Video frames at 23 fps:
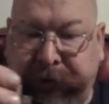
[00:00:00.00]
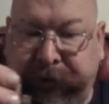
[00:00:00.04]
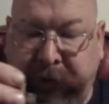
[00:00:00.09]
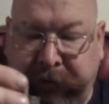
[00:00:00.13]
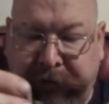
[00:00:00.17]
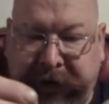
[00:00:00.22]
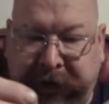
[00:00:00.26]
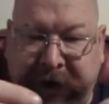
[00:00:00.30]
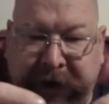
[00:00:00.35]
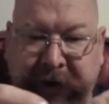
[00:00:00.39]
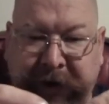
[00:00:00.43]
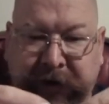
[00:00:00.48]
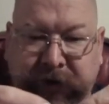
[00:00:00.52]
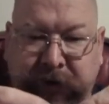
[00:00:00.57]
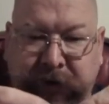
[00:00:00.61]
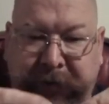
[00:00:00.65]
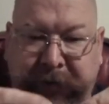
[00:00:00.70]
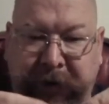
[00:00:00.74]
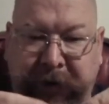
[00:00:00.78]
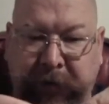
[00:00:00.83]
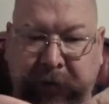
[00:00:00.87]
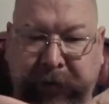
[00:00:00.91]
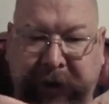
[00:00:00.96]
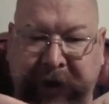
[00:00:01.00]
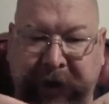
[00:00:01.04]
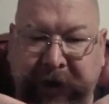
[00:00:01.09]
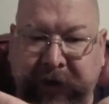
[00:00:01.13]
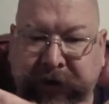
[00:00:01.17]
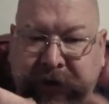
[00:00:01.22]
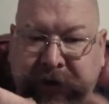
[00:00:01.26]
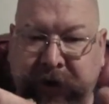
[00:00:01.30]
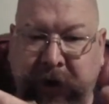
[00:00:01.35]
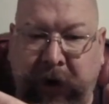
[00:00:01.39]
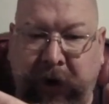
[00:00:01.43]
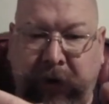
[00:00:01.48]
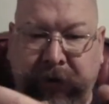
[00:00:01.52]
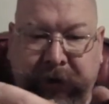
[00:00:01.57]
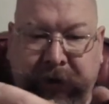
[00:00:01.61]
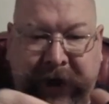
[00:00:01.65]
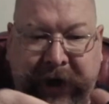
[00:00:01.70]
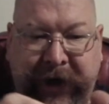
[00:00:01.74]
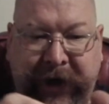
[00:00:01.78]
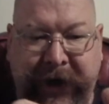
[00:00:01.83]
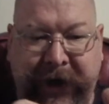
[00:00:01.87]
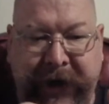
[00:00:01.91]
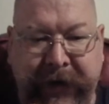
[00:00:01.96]
pump pliers or a pair of pliers on
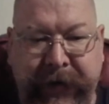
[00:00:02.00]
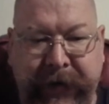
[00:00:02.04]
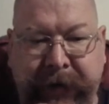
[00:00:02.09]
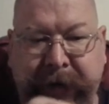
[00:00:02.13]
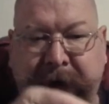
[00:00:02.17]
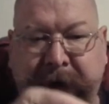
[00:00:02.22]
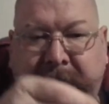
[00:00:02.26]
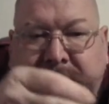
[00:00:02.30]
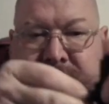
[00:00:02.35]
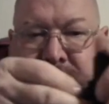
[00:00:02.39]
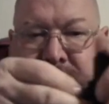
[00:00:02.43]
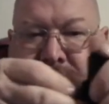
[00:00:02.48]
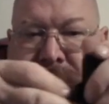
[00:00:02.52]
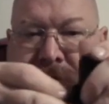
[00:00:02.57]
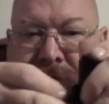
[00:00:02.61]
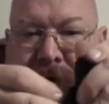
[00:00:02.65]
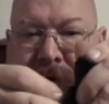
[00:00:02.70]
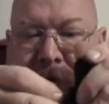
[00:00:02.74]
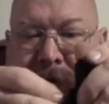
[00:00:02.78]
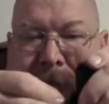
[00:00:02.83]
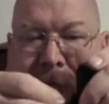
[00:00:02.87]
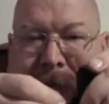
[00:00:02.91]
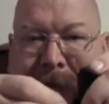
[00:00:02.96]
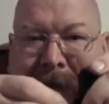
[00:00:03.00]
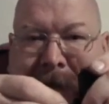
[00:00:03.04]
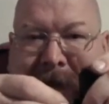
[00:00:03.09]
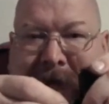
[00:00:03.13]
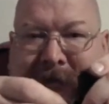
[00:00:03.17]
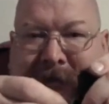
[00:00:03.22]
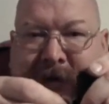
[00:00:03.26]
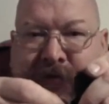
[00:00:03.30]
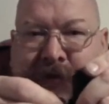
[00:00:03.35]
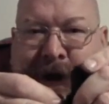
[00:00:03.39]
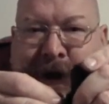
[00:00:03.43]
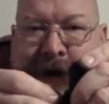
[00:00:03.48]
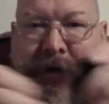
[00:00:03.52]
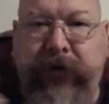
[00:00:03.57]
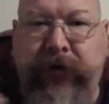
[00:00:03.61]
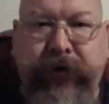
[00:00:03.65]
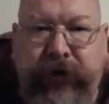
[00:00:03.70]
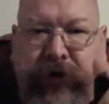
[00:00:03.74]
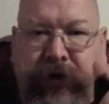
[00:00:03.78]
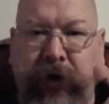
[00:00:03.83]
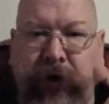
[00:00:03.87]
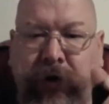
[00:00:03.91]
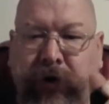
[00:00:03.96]
that end and just give it a right
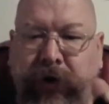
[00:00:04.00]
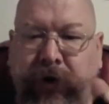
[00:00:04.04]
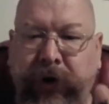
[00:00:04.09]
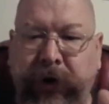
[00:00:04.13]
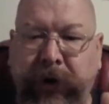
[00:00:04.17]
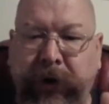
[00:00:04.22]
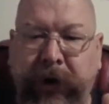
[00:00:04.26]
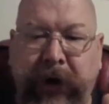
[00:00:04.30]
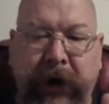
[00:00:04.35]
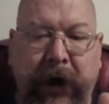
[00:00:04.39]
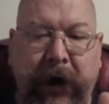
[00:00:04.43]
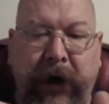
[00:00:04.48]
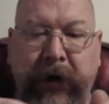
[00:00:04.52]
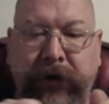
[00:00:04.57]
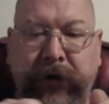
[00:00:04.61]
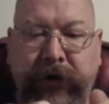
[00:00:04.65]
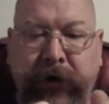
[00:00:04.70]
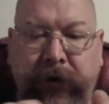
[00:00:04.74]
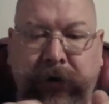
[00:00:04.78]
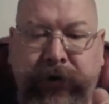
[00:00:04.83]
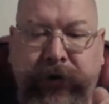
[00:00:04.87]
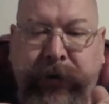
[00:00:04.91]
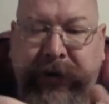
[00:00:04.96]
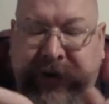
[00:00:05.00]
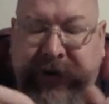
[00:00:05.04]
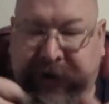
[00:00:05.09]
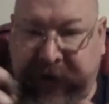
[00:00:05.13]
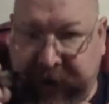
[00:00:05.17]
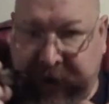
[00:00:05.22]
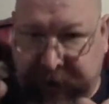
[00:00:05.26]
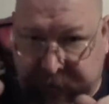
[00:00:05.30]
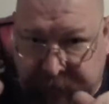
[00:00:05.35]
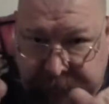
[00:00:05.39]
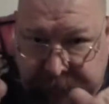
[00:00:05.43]
good tug. Don't twist it